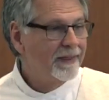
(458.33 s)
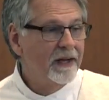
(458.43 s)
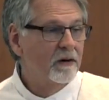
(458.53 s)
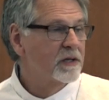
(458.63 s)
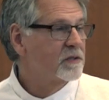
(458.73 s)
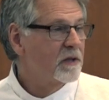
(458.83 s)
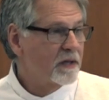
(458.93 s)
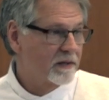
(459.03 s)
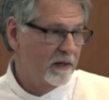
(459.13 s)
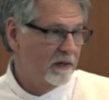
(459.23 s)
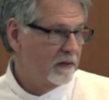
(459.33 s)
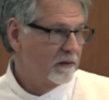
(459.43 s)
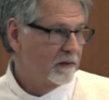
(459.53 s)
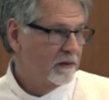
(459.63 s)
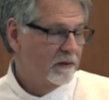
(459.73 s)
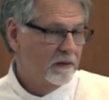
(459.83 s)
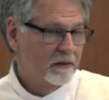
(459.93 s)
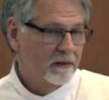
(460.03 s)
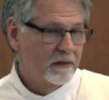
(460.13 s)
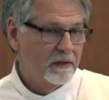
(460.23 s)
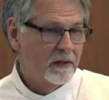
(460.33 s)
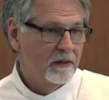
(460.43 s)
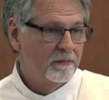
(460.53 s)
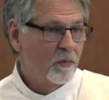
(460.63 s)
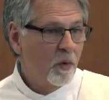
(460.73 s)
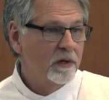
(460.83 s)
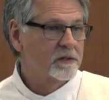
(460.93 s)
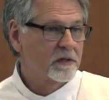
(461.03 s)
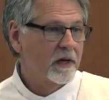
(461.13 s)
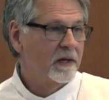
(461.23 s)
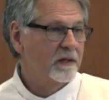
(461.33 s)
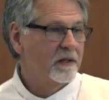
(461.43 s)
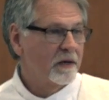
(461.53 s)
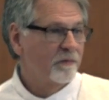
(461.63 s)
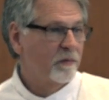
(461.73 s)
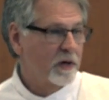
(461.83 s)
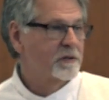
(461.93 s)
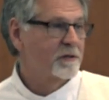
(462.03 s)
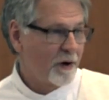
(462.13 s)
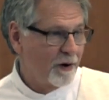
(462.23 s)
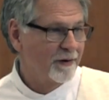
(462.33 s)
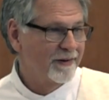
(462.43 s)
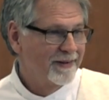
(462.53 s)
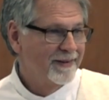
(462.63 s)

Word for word: And there is nothing more exciting than a fresh start,